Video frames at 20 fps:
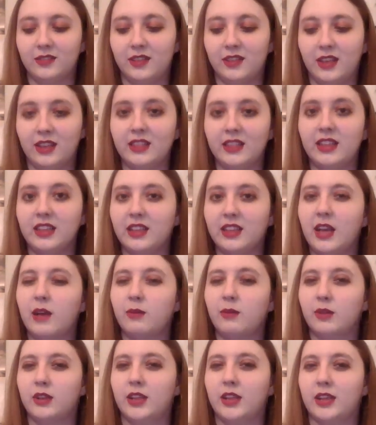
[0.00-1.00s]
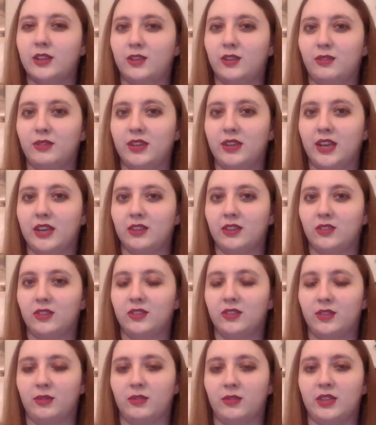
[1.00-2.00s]
I would like to react to
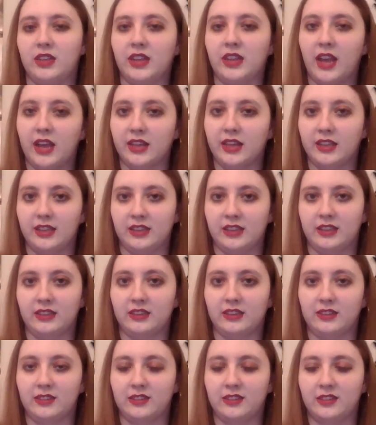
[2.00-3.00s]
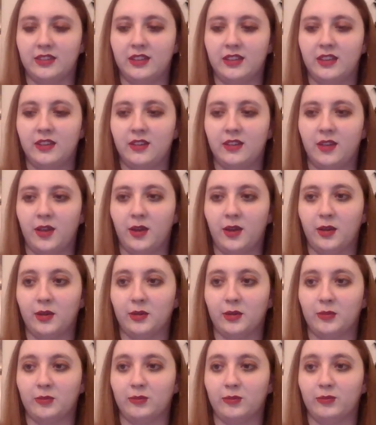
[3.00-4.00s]
something that is
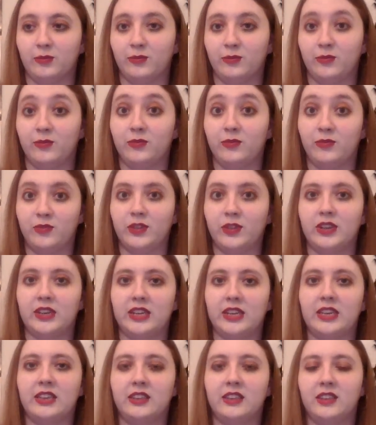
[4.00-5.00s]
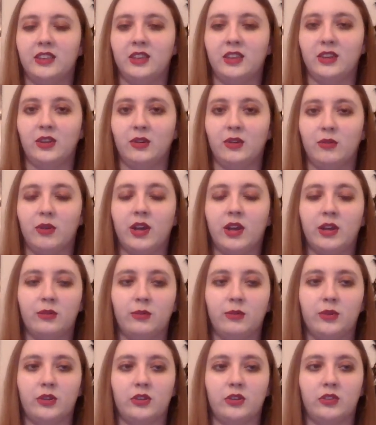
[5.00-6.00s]
funny, you know, I
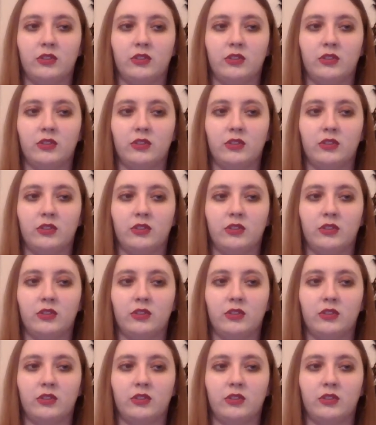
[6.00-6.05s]
would.